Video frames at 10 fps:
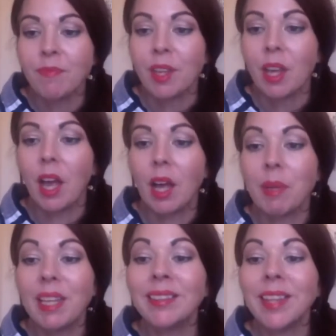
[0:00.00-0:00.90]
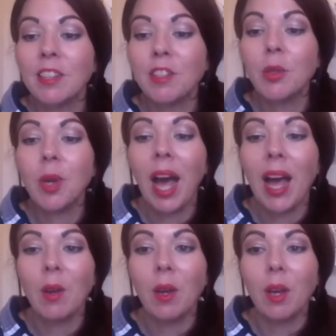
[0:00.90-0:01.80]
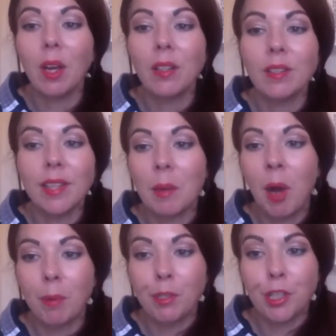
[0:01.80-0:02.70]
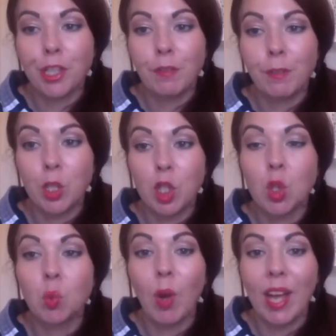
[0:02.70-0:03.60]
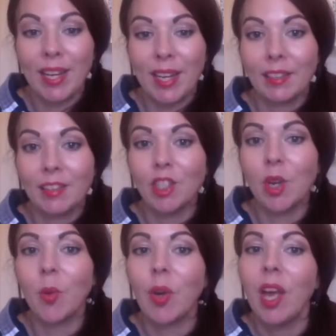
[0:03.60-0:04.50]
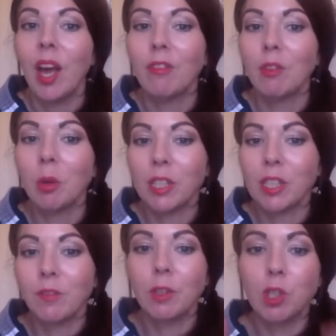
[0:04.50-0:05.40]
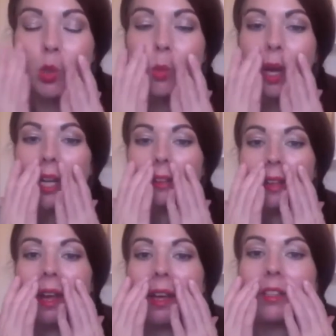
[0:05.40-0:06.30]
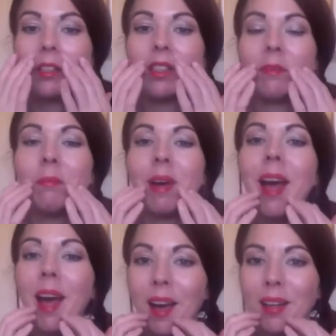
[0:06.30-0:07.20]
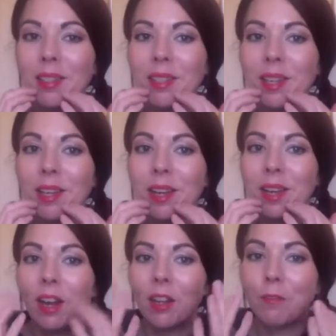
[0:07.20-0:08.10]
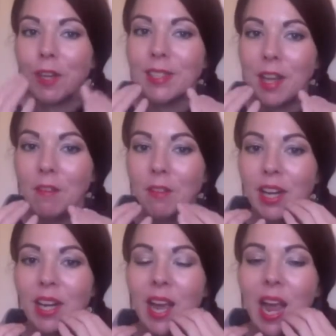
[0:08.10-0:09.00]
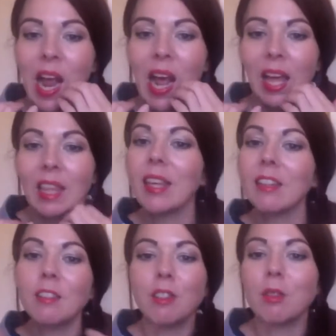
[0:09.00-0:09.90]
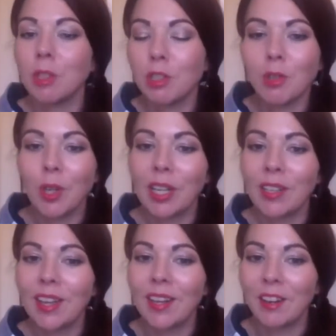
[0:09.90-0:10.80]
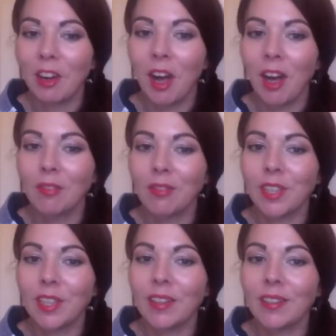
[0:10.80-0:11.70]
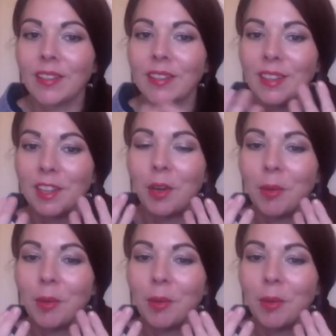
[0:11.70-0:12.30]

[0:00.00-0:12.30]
unless you had some opportunity for sweating. So of course, if you're sweating a lot under the mask or the face covering, then as soon as you can get it off and, you know,